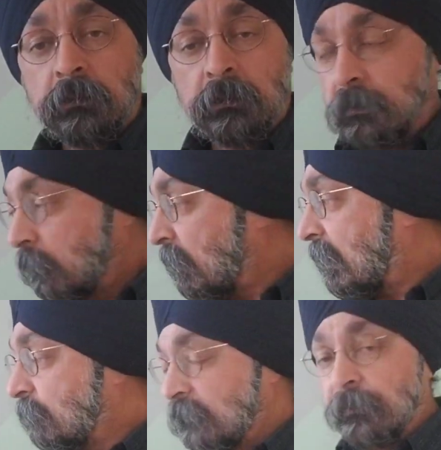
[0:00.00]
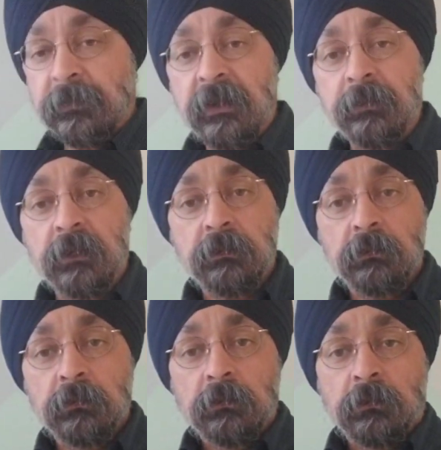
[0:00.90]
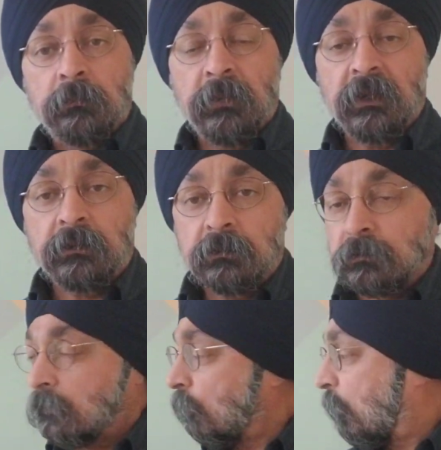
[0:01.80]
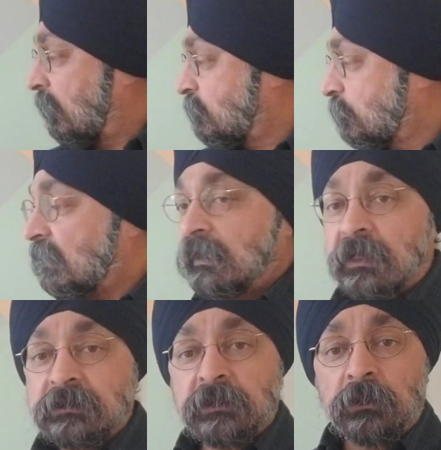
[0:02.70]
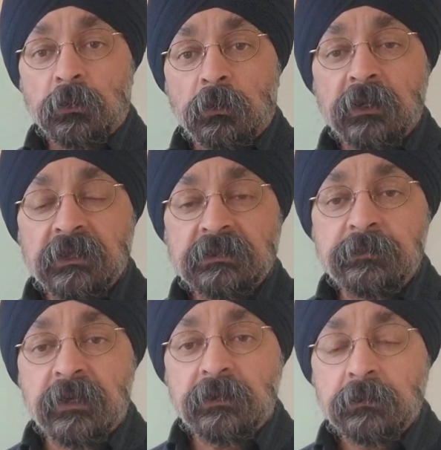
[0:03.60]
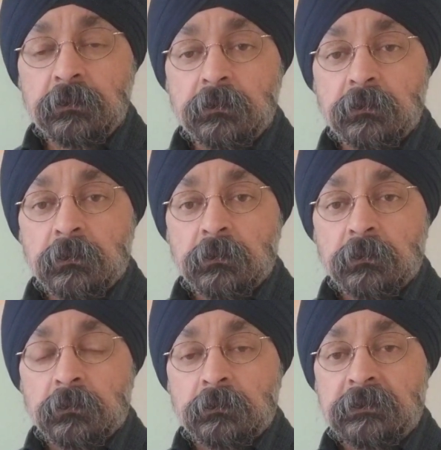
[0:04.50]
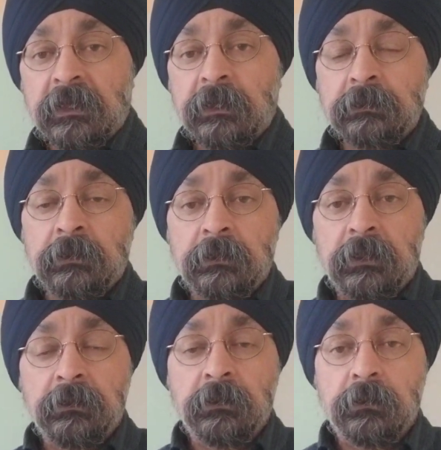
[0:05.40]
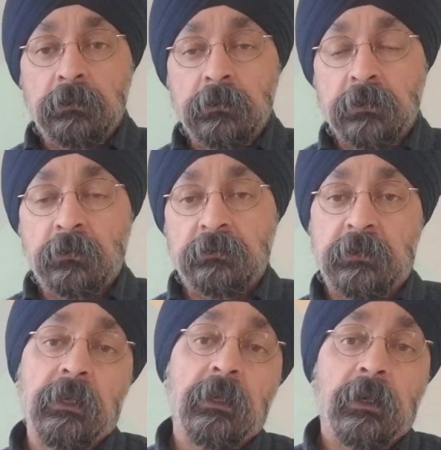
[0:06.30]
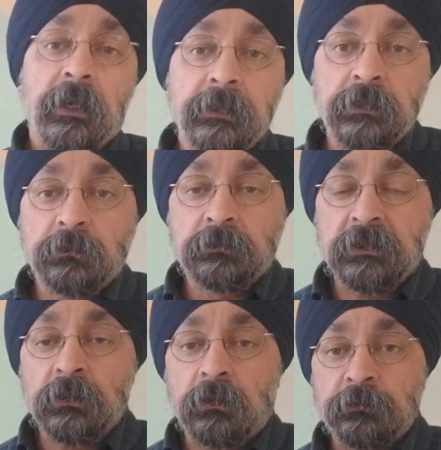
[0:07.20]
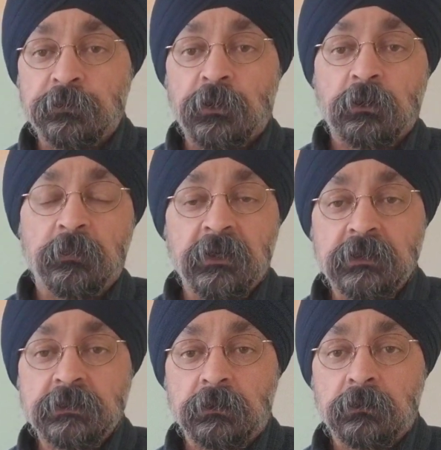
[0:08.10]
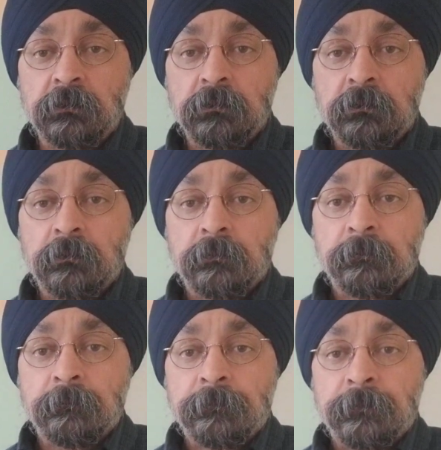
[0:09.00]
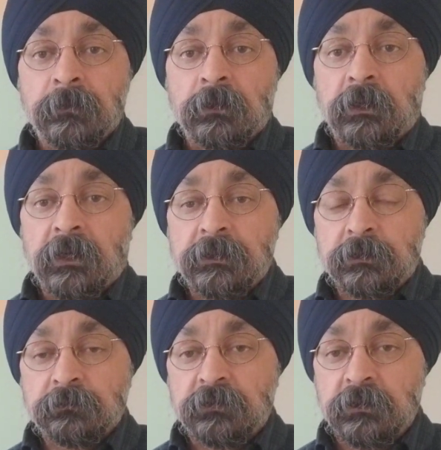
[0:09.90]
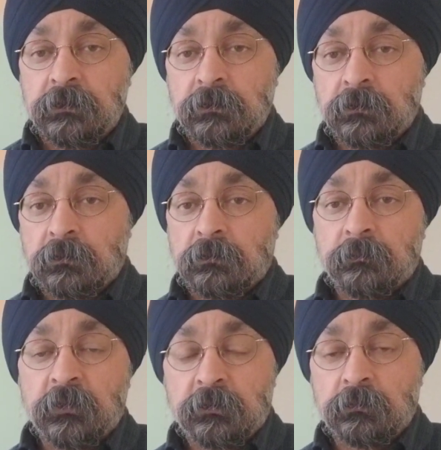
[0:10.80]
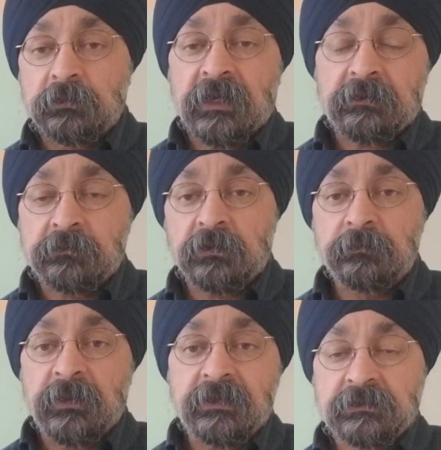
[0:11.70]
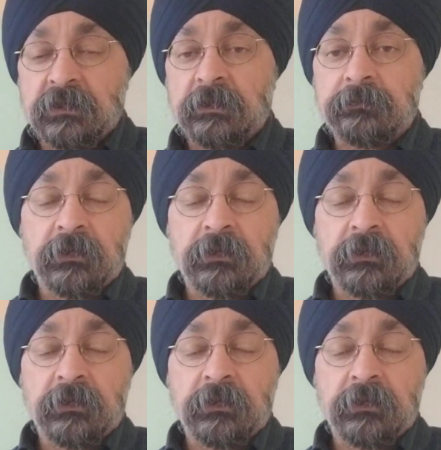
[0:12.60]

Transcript: you can ask for the payment, but once you start asking loan estimate, then the lender is going to say, hey, I need to see all your documentation. I need to see your W-2, tax return, pay stubs,